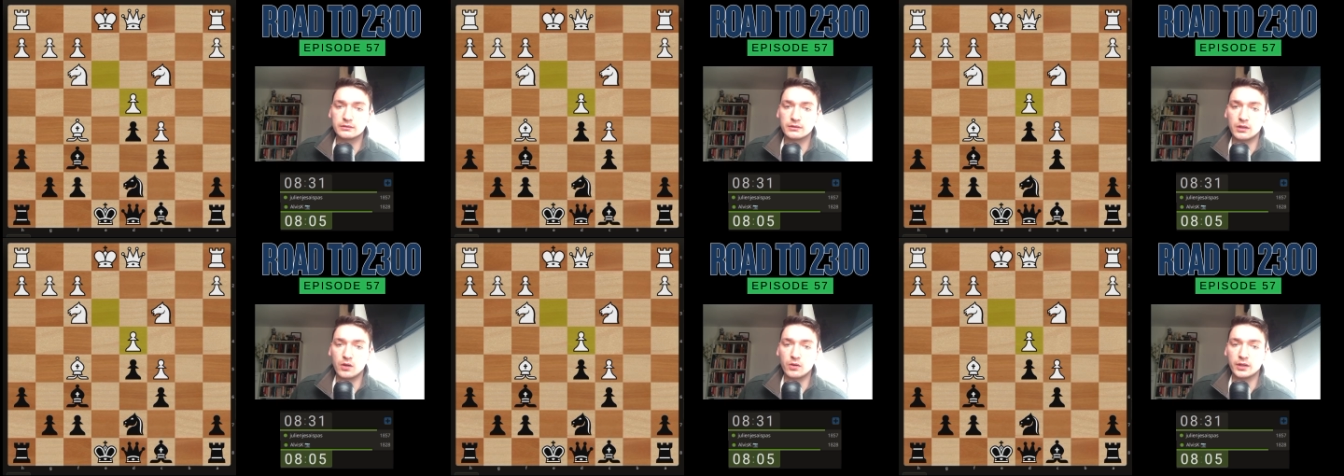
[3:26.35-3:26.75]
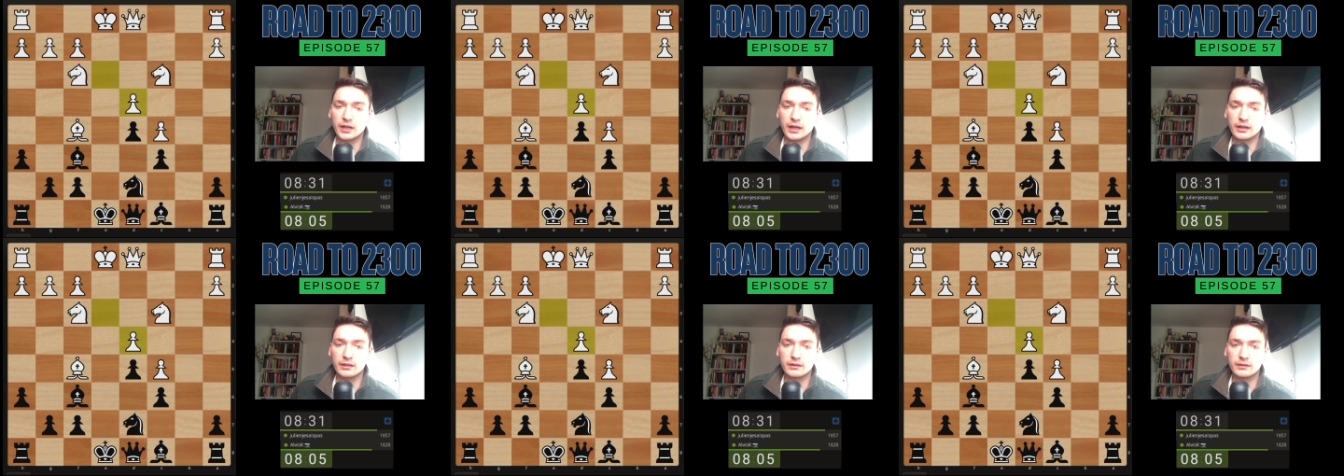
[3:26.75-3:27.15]

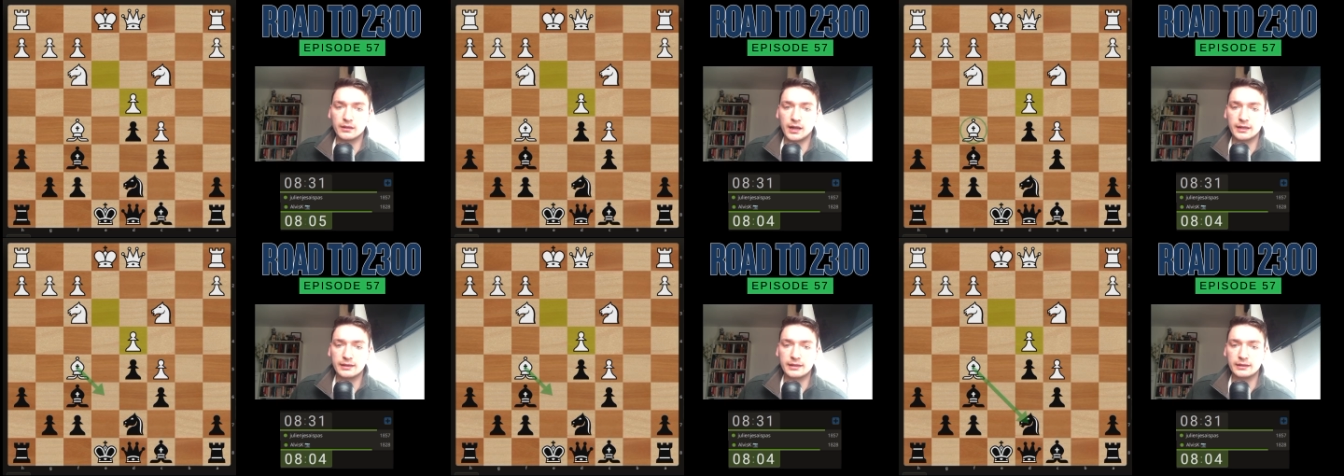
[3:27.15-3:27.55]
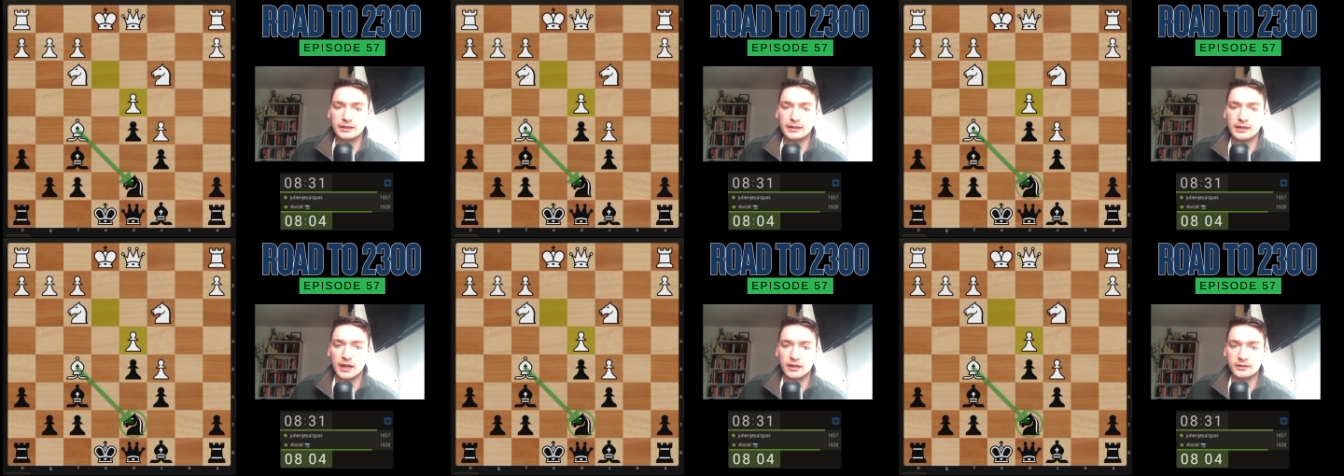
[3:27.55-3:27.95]
Okay, I think
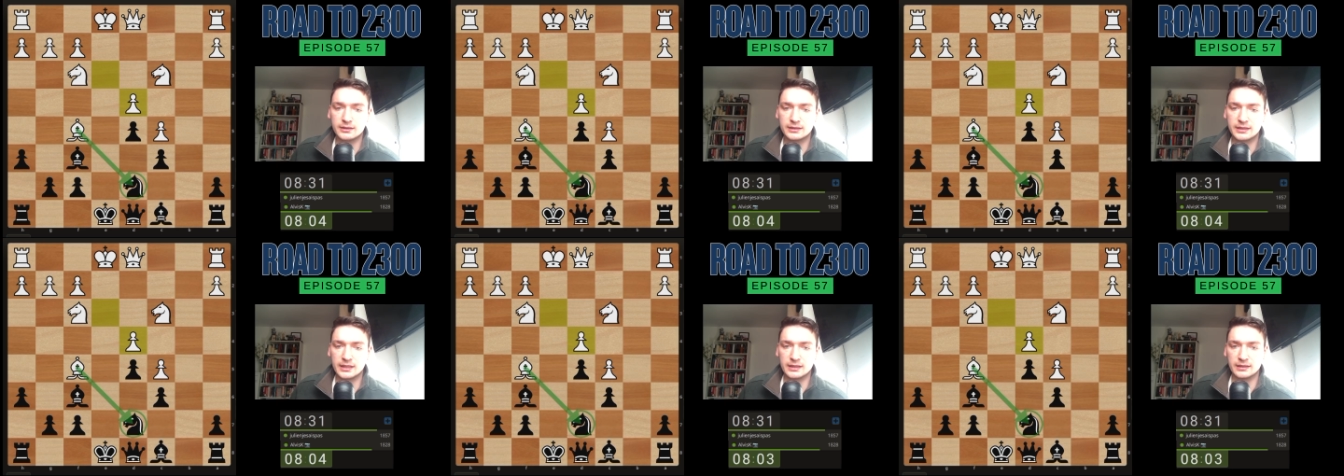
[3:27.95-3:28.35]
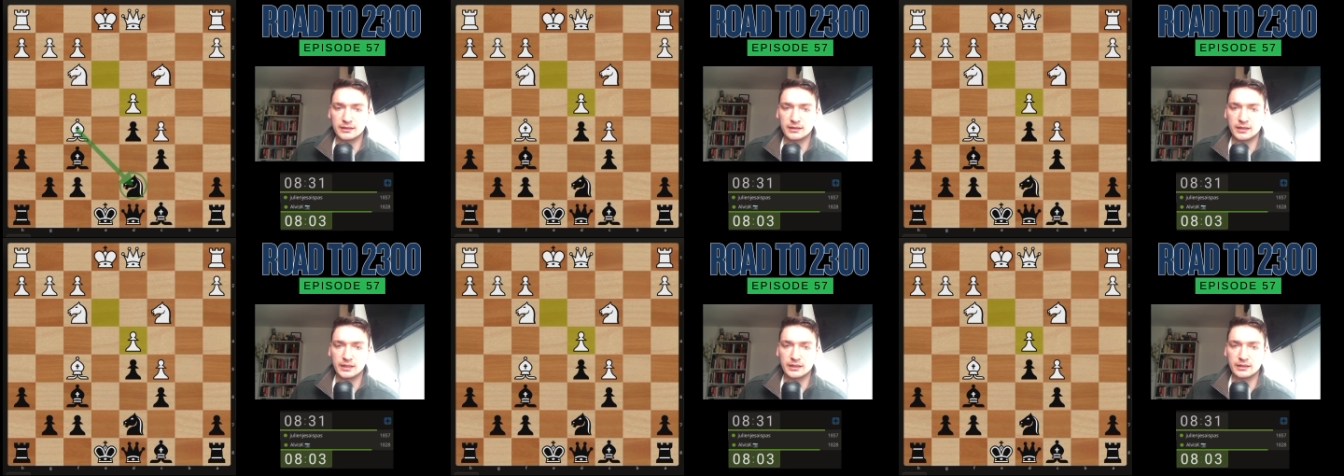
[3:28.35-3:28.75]
he had to take the
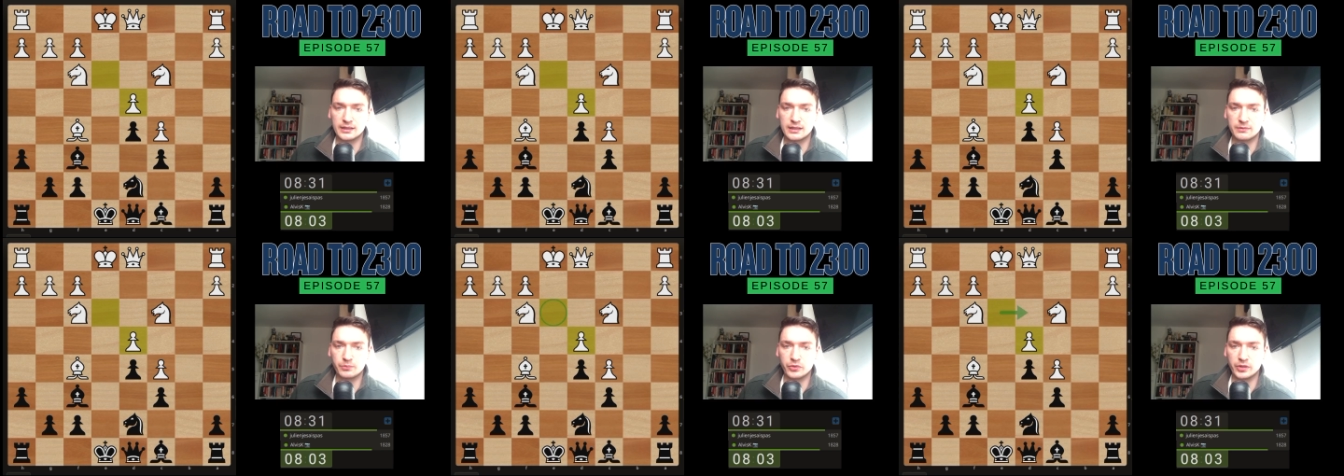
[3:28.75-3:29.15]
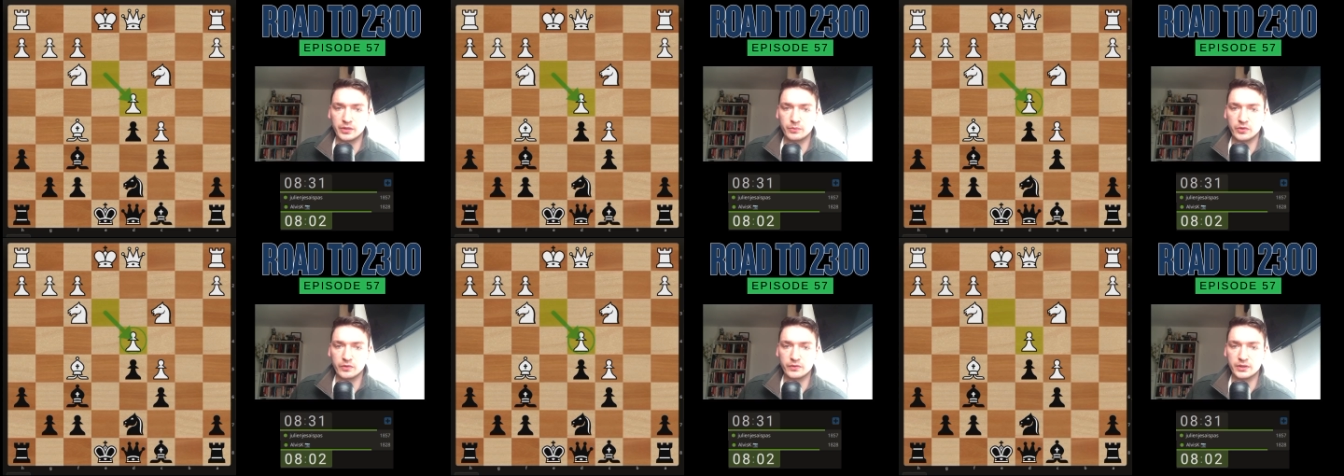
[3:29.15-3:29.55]
knight. He
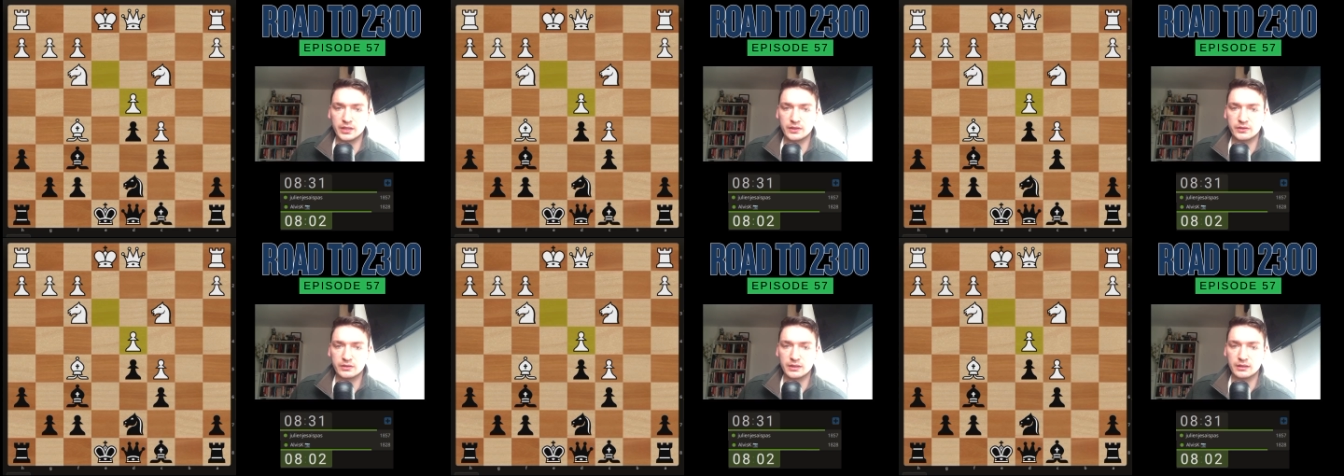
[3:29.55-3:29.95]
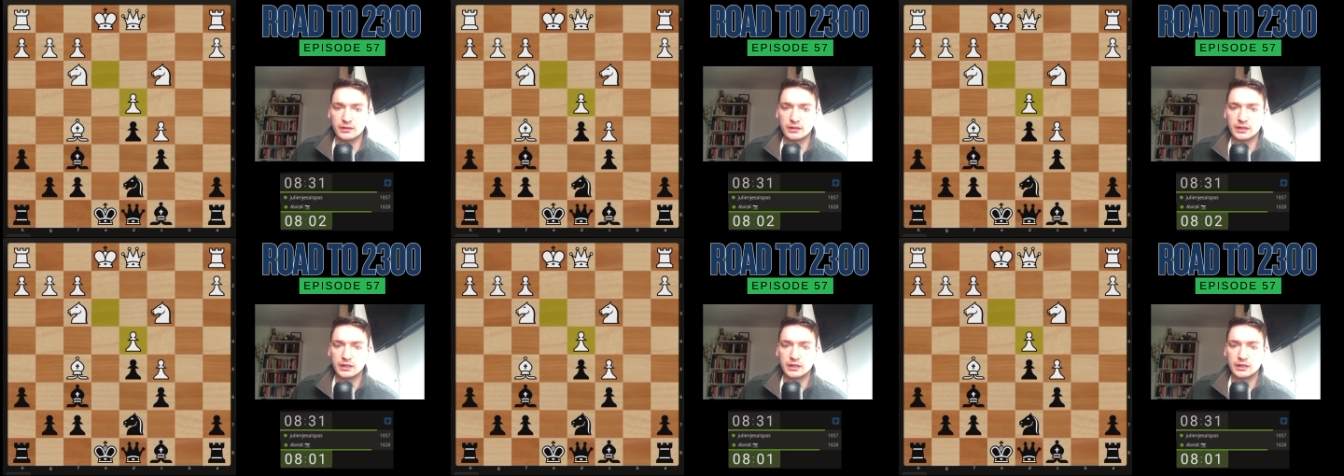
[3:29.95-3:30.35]
pre-moved this, and
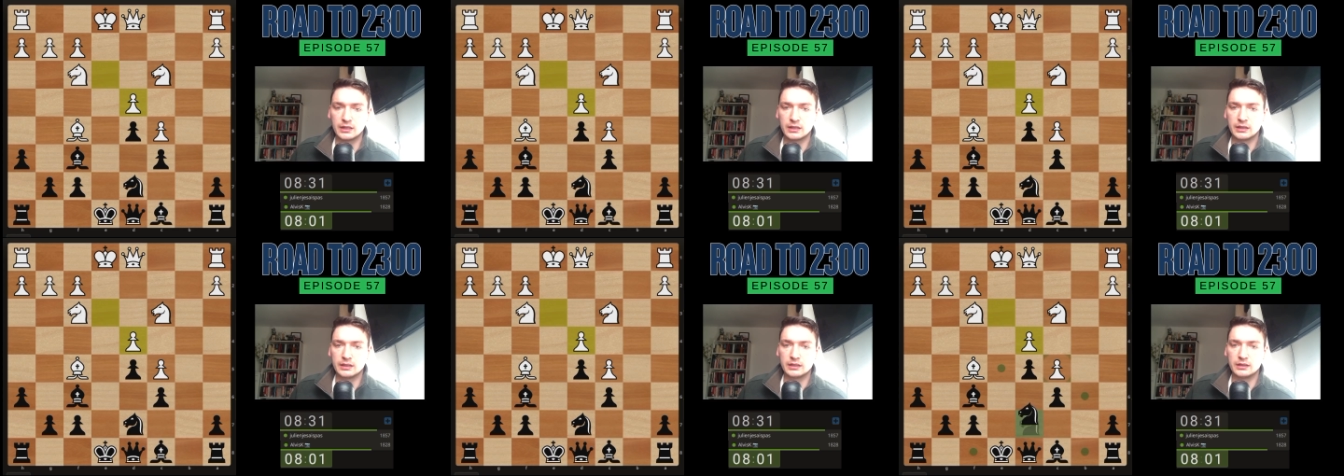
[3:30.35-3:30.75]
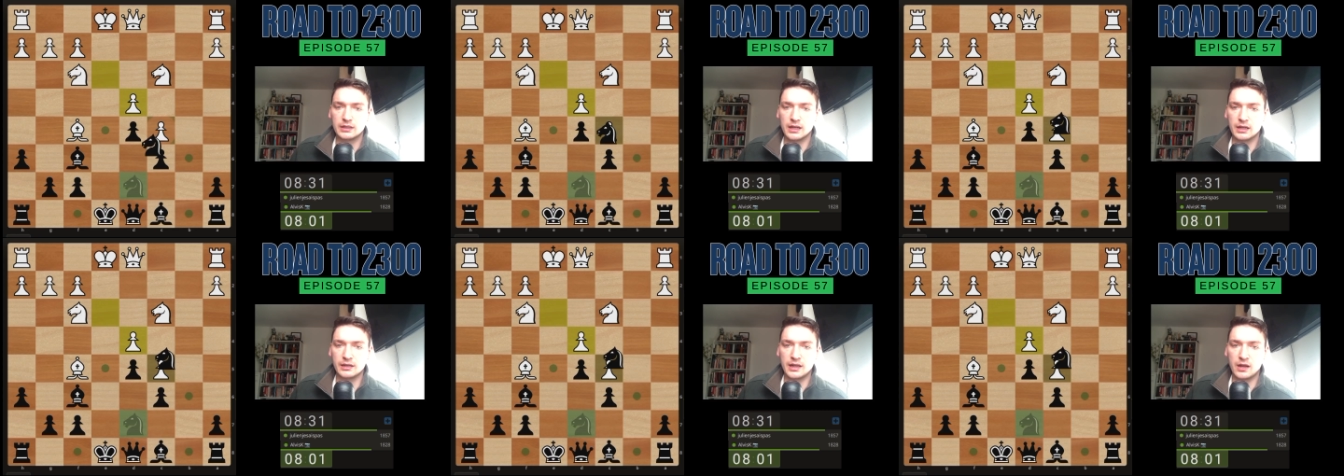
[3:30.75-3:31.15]

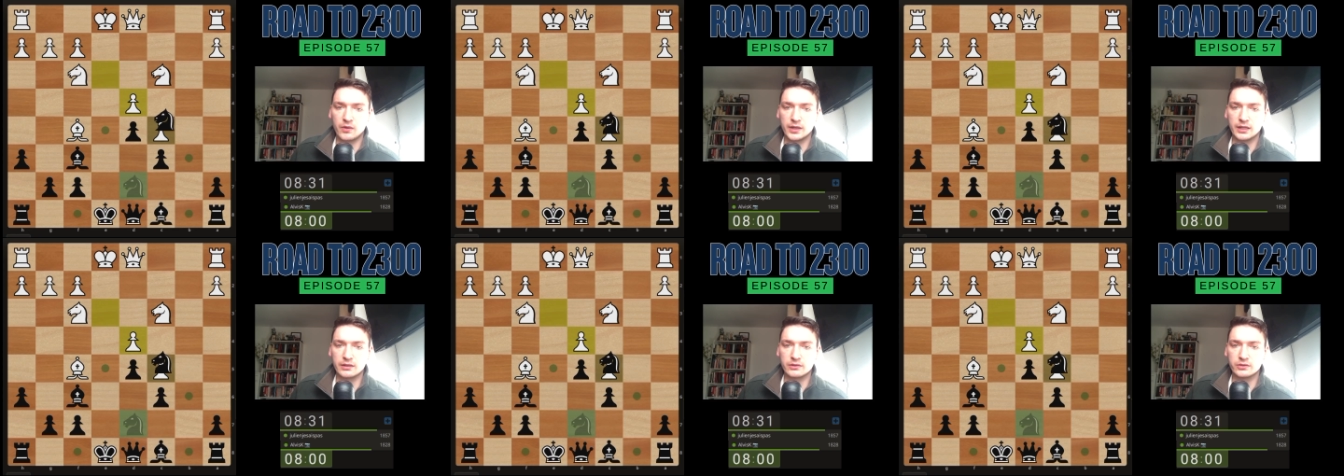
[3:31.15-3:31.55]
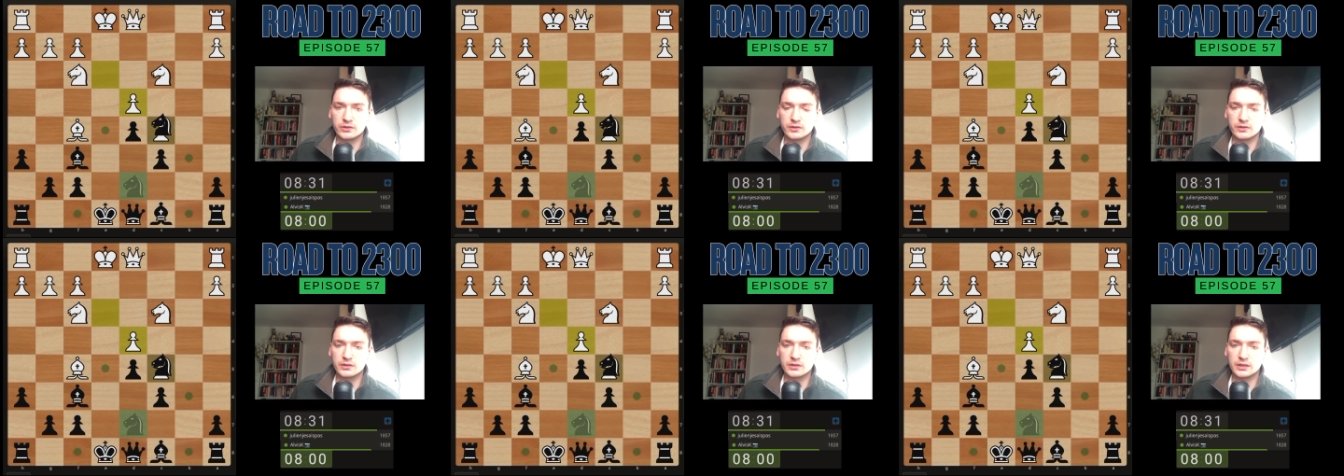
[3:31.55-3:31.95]
yeah, now I can
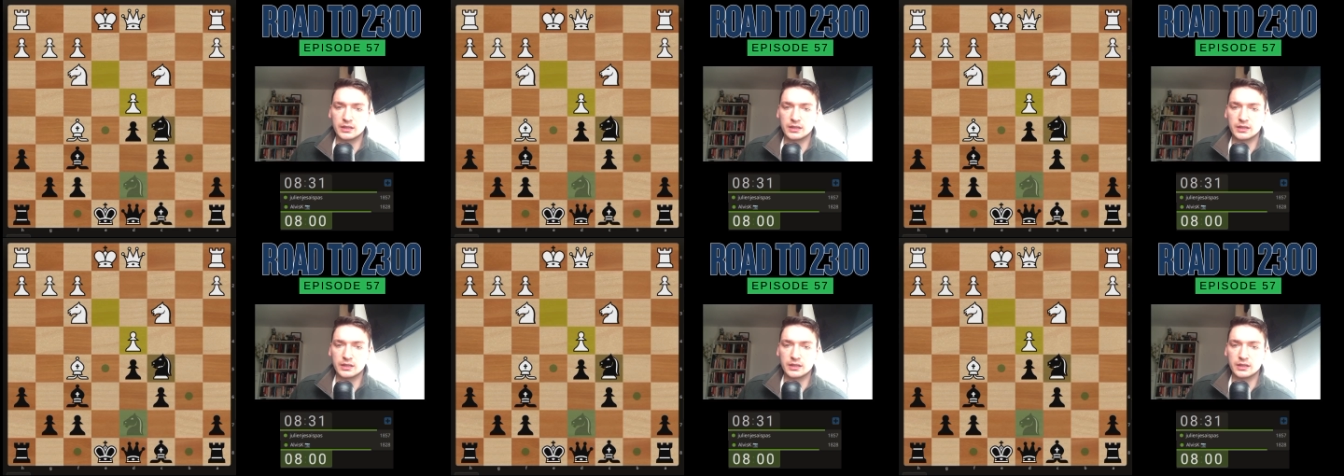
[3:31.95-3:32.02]
just...